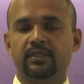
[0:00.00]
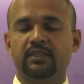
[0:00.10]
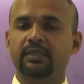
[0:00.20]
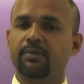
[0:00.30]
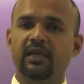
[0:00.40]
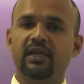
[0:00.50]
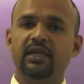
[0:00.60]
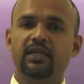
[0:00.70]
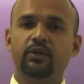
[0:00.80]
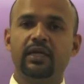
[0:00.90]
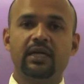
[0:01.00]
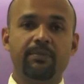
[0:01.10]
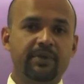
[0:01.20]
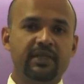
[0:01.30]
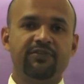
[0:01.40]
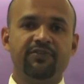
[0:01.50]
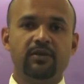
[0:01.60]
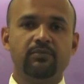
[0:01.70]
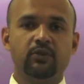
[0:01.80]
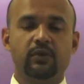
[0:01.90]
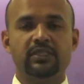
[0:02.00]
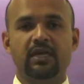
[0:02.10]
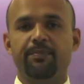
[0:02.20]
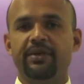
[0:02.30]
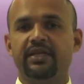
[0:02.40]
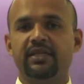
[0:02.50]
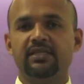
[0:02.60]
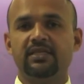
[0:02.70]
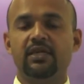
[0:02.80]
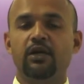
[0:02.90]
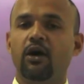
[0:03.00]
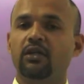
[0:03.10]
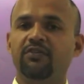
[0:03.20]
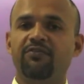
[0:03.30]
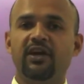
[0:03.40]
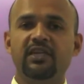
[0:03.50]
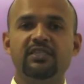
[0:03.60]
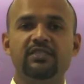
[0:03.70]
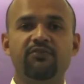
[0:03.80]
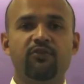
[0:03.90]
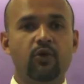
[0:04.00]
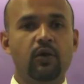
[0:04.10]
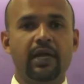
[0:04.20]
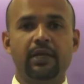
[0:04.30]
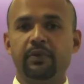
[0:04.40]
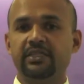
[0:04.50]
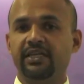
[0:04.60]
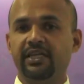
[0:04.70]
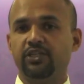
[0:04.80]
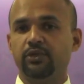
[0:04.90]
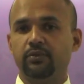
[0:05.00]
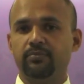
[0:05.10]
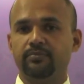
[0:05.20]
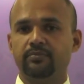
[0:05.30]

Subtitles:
Similarly, you can compare the firm to its competitors on the funds flow adequacy ratio.